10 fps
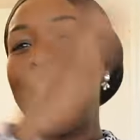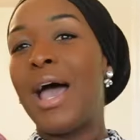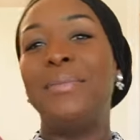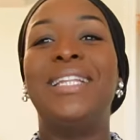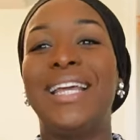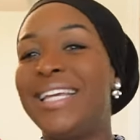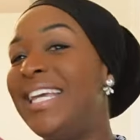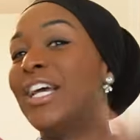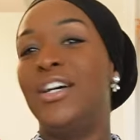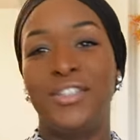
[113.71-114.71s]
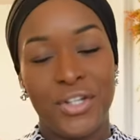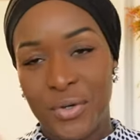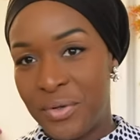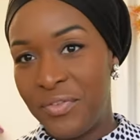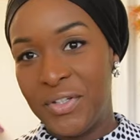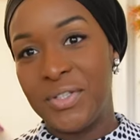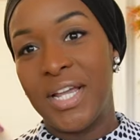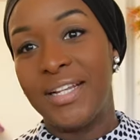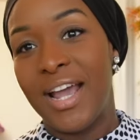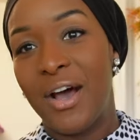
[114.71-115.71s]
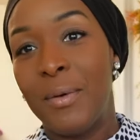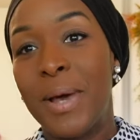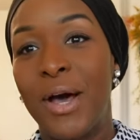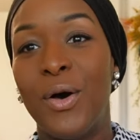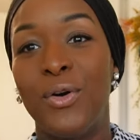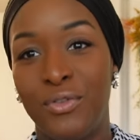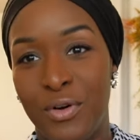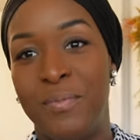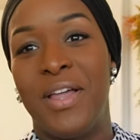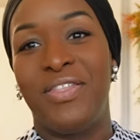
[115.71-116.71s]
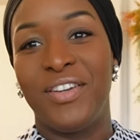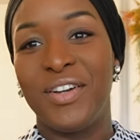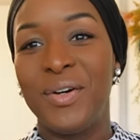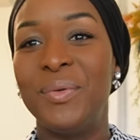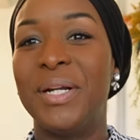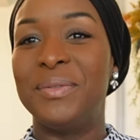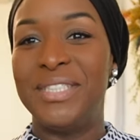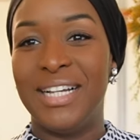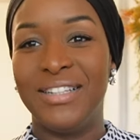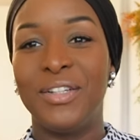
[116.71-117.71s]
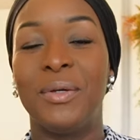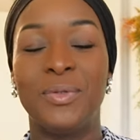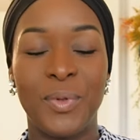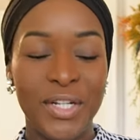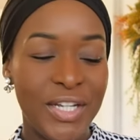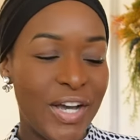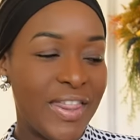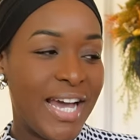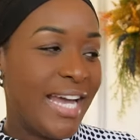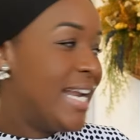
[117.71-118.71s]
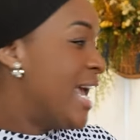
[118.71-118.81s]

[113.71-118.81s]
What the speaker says: I mean, like eons ago, it feels like now, about over a month ago when I was telling you I was working on that.